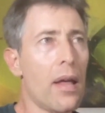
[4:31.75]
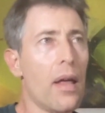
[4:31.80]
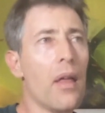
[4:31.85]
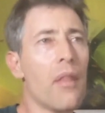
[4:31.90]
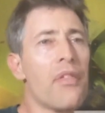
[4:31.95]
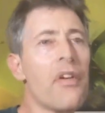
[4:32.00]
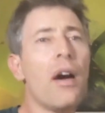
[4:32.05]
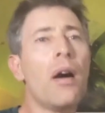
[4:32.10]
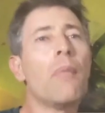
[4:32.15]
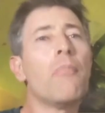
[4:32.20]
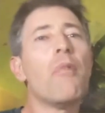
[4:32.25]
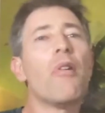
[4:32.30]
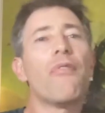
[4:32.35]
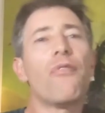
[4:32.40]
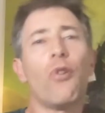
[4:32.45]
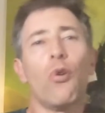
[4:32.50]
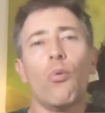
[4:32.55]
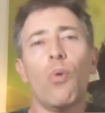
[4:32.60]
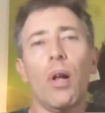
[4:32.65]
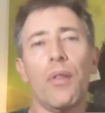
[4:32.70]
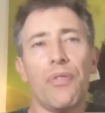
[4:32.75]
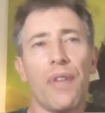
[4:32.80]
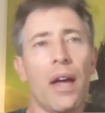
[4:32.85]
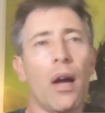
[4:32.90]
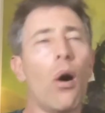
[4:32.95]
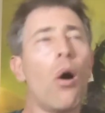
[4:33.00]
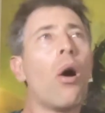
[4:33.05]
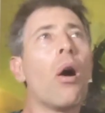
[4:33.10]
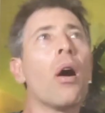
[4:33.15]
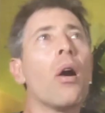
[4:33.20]
them for what they
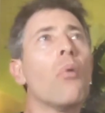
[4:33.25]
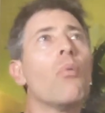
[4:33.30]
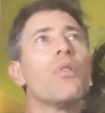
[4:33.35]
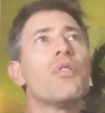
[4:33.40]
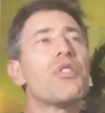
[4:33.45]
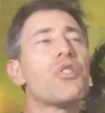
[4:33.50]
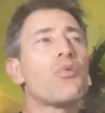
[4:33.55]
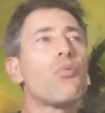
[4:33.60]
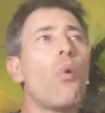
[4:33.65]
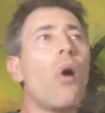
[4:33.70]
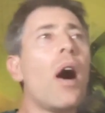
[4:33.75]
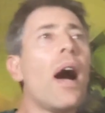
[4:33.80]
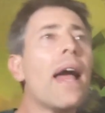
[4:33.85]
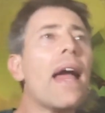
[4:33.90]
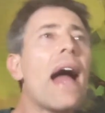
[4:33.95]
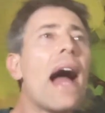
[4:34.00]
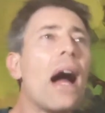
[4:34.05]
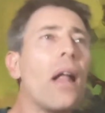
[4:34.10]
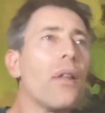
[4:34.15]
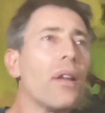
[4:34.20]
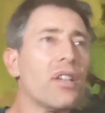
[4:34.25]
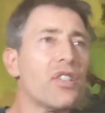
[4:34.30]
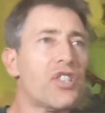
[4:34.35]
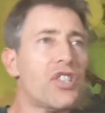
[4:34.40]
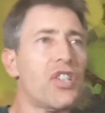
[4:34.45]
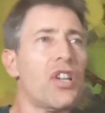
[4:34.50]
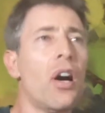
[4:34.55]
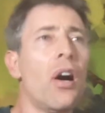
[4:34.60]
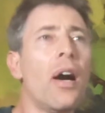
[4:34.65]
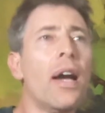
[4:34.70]
are, which is why Alex
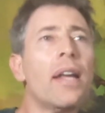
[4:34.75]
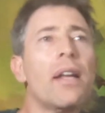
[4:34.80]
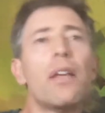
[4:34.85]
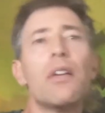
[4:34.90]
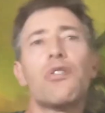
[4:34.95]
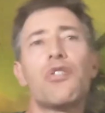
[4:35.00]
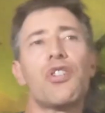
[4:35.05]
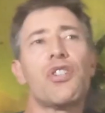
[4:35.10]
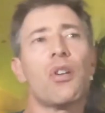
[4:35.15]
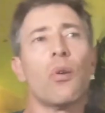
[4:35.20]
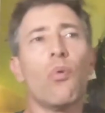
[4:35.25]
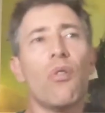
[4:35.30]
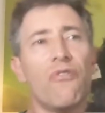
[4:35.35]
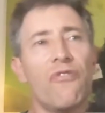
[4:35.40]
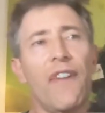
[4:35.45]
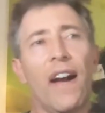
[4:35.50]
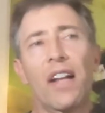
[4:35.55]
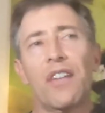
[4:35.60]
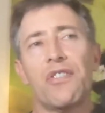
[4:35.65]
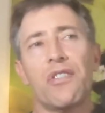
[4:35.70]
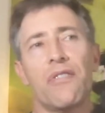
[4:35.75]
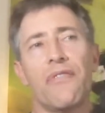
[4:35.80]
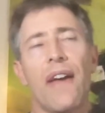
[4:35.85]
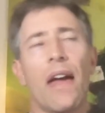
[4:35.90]
Stein is so effective.